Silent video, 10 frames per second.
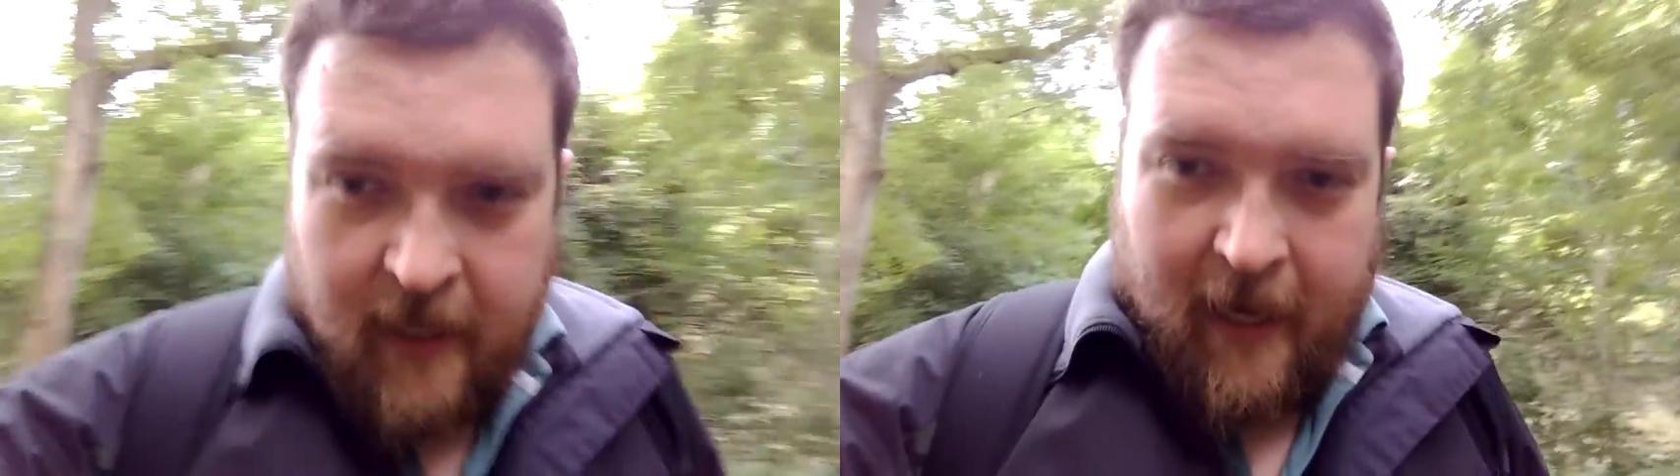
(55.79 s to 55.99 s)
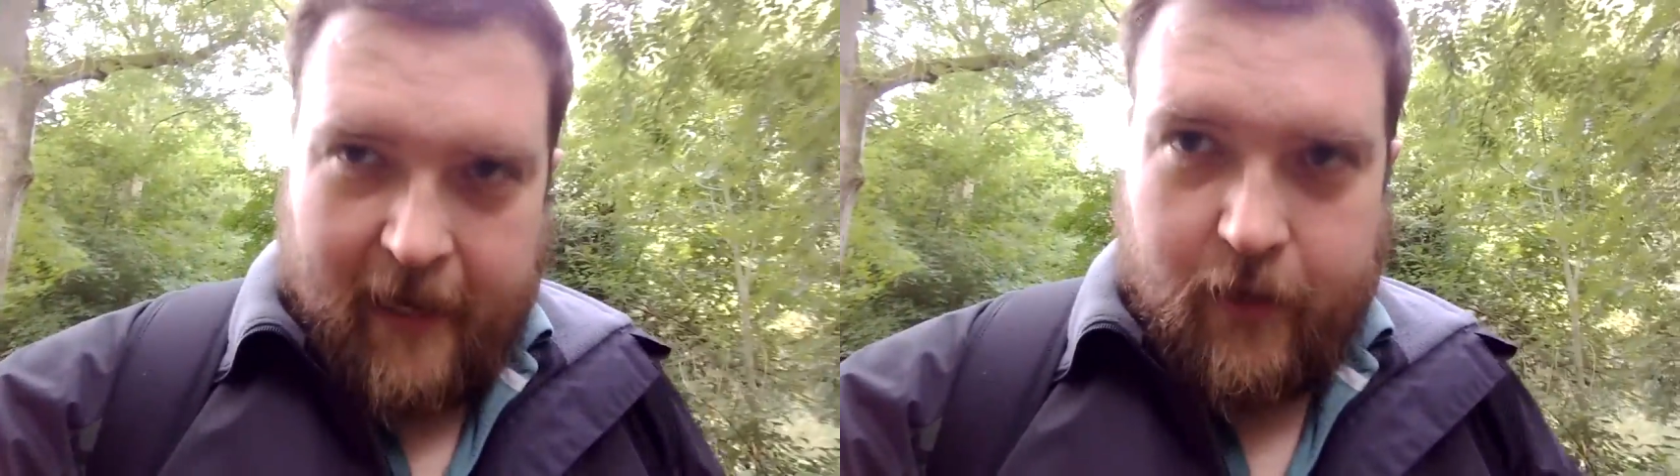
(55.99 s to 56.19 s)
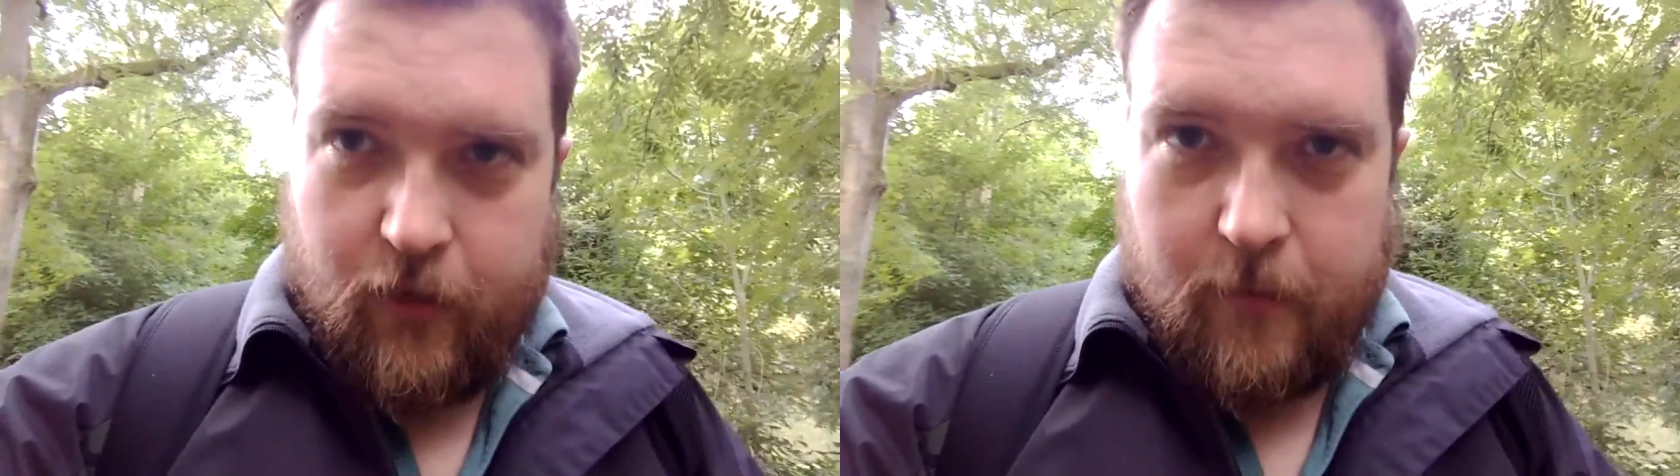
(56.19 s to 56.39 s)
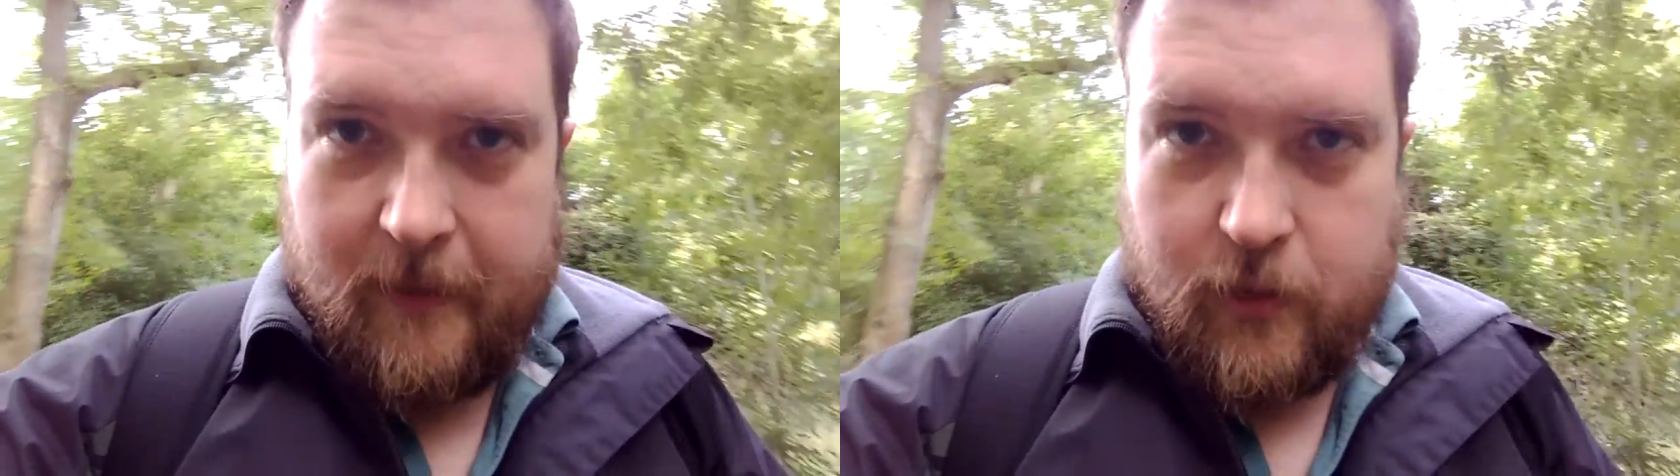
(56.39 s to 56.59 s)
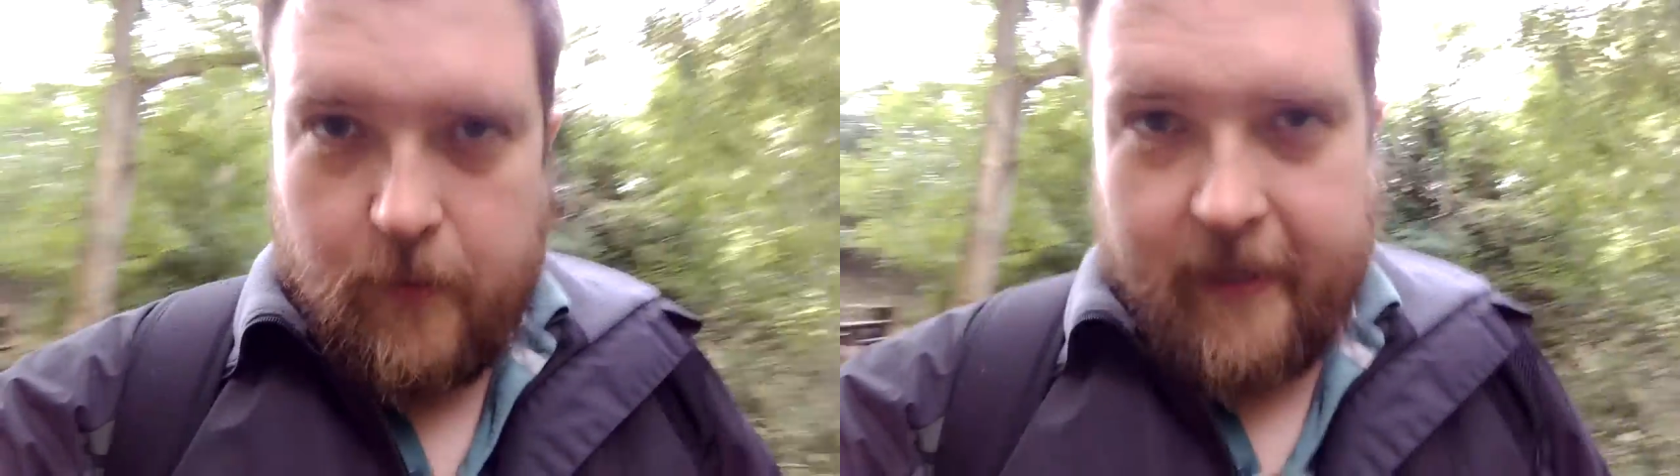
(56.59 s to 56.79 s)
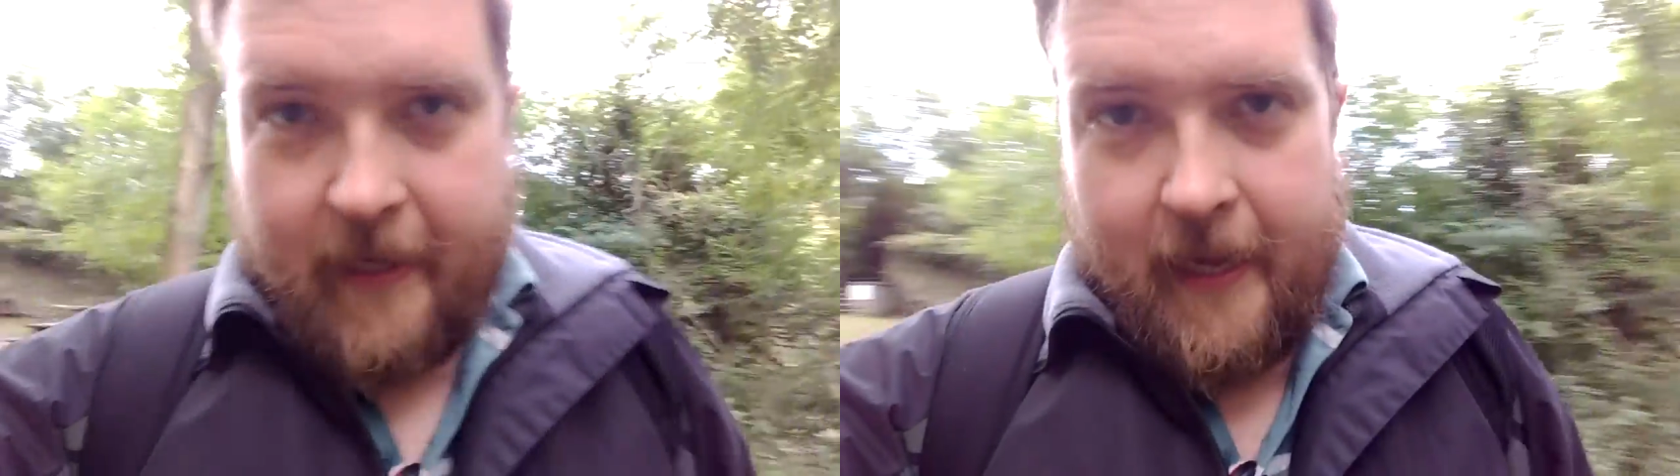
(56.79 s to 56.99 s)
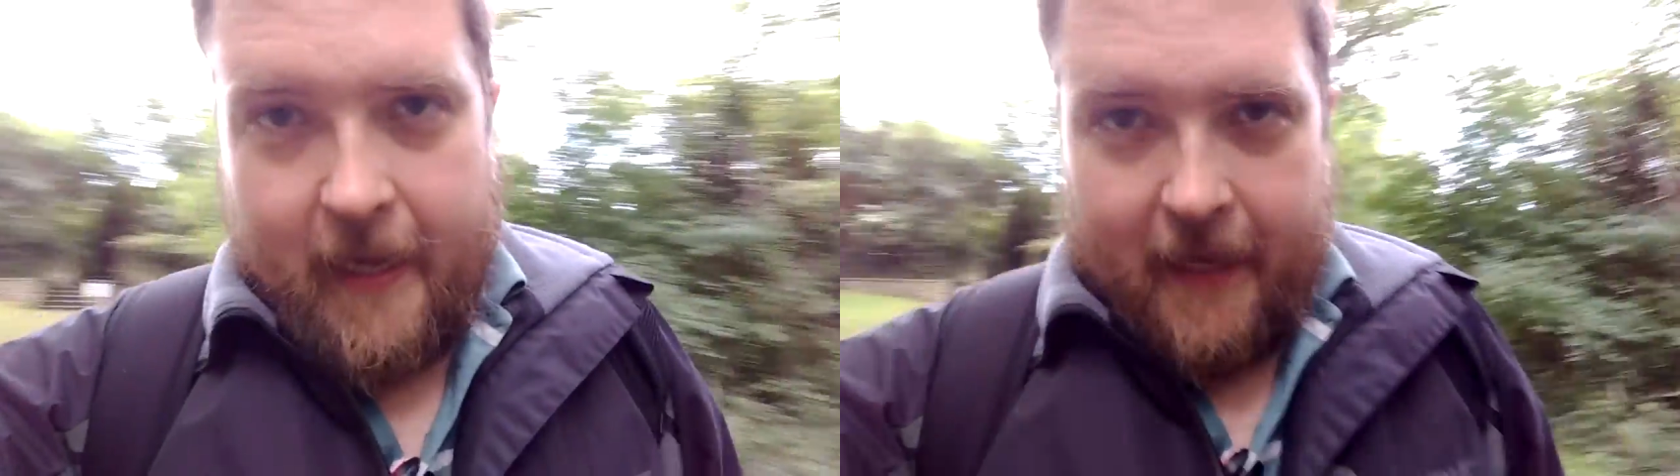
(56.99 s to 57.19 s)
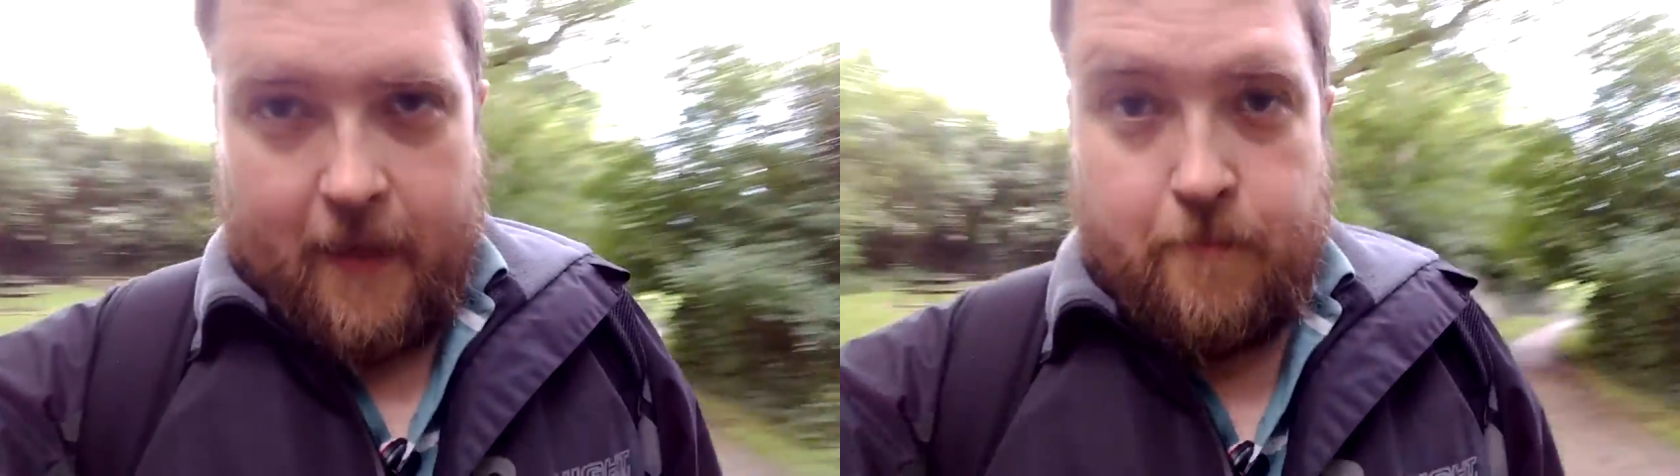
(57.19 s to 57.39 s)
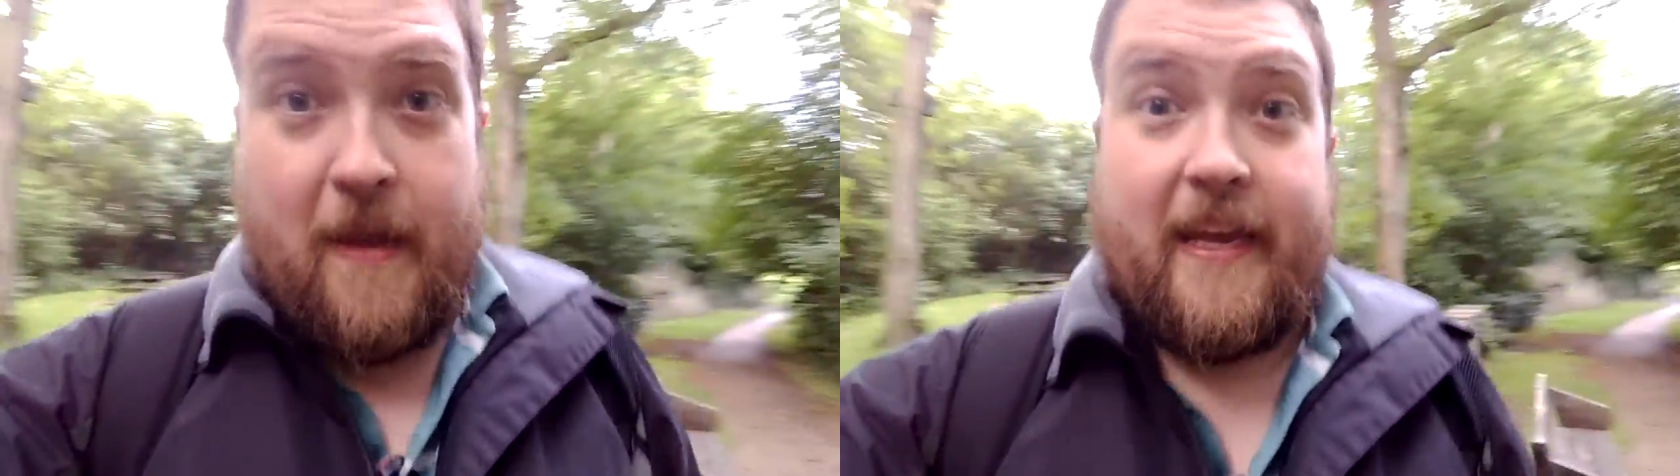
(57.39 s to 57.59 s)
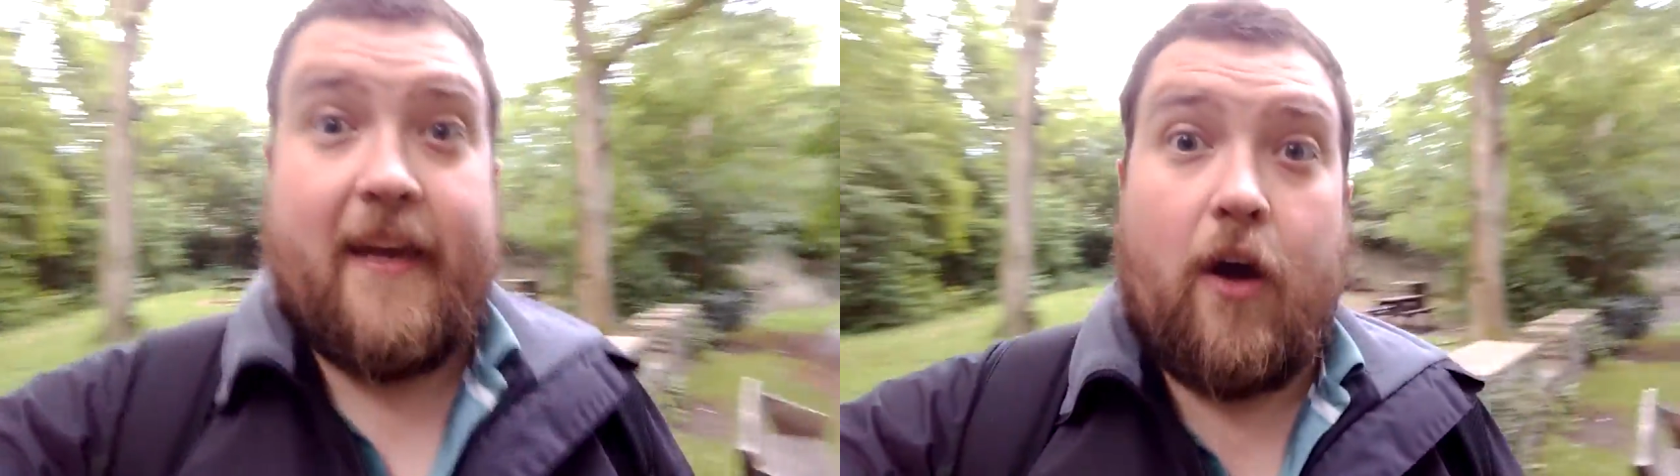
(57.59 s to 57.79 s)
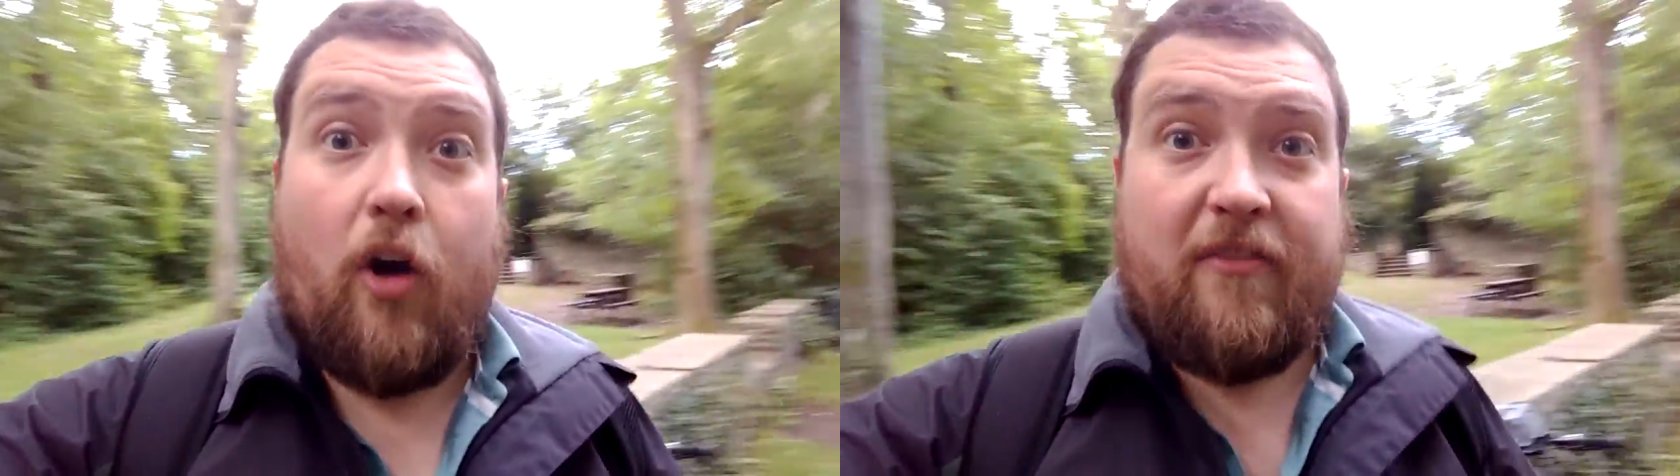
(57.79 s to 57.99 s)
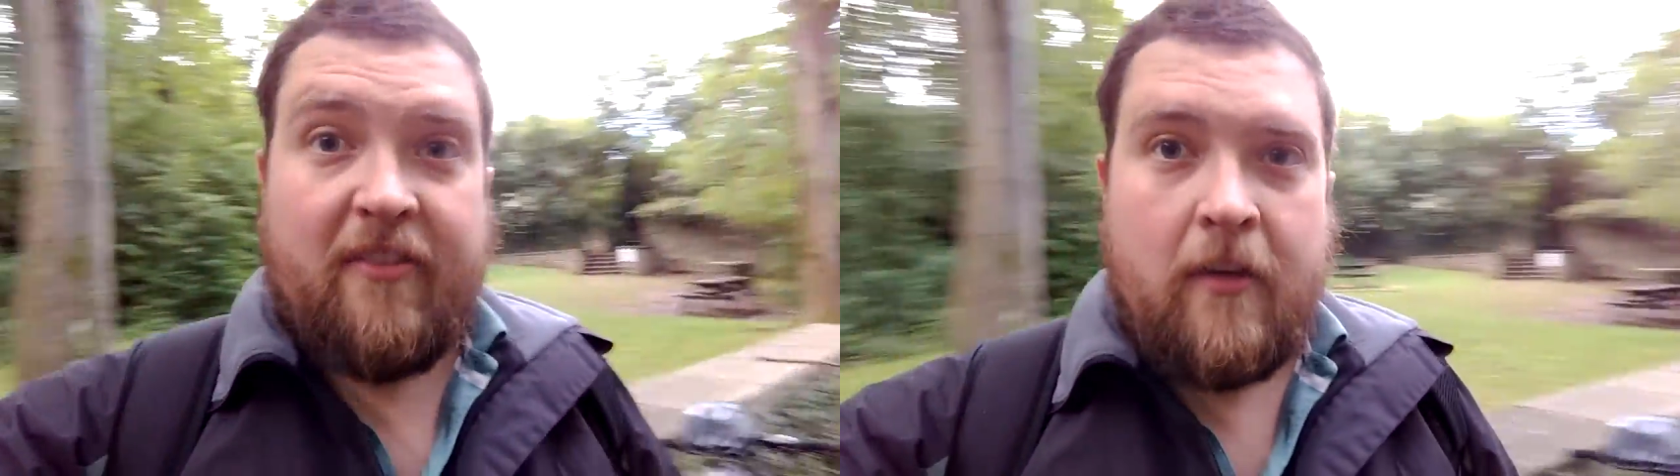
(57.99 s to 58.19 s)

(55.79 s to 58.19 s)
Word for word: I'm going to be doing a making of